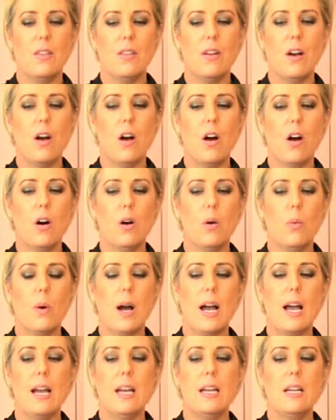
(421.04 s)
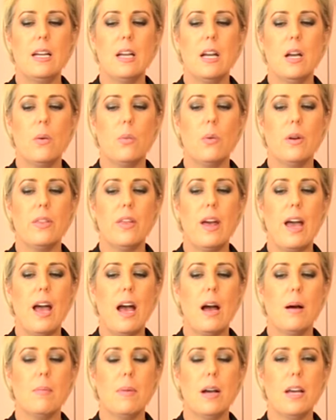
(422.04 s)
the whole way
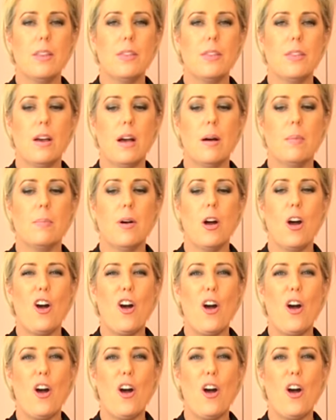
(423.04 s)
without my thumb